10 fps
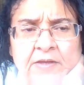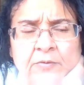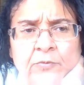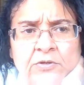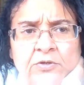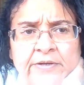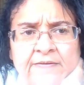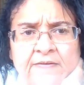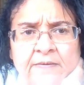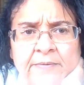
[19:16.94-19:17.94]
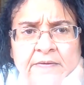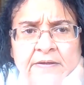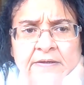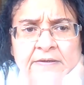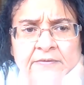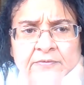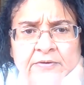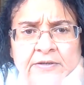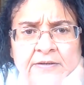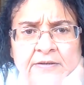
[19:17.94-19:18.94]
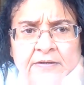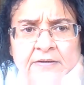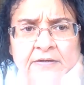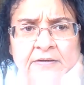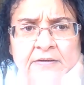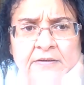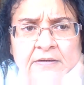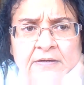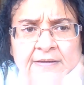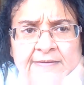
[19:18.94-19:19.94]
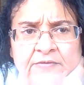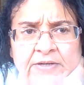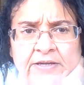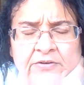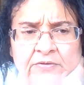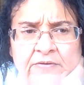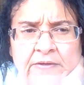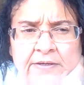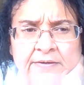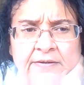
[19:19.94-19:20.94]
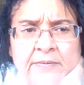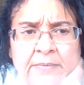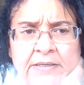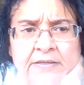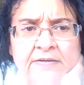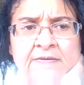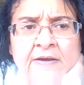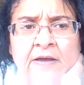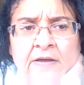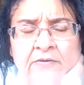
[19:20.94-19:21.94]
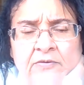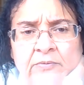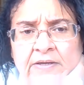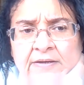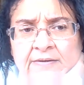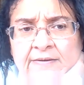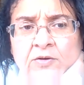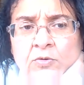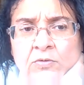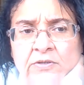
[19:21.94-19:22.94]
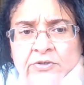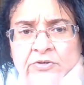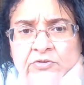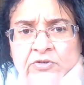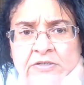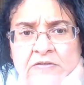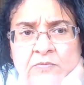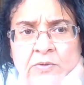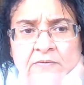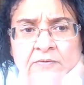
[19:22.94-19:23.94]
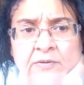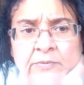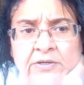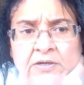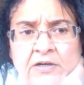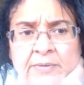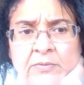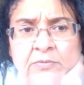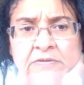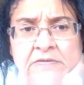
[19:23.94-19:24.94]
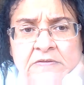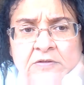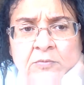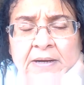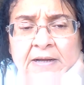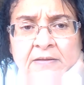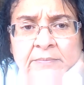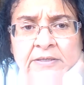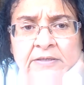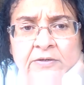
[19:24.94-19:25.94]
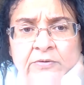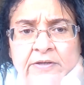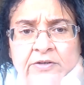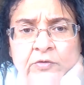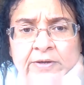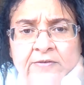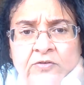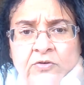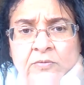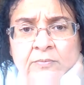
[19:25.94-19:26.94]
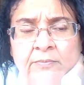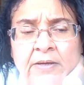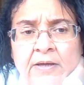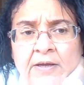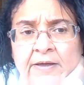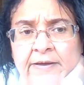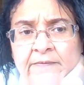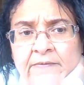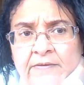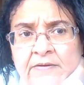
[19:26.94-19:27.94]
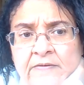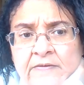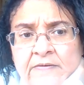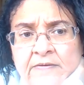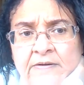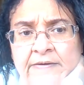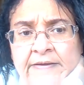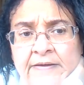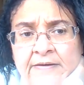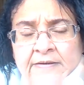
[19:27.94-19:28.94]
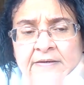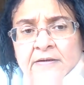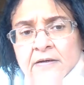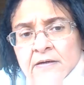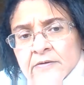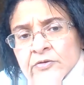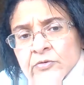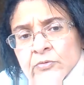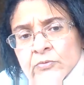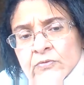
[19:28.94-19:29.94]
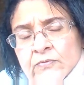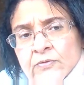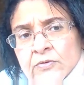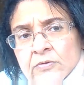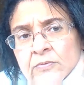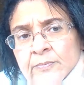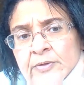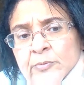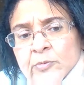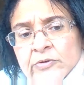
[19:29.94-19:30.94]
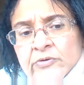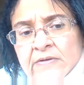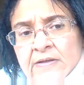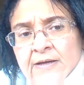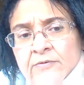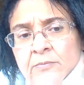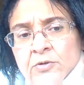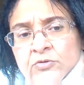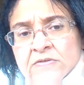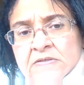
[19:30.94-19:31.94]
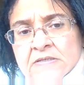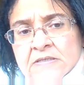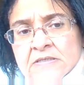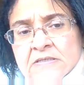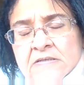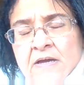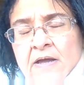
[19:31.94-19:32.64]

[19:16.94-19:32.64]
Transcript: We'll look at some of the different classifications of the antiemetics. So with the anticholinergics, one of them we talked about was the scopolamine or that transderm, and this is again used for people will use a lot for motion sickness,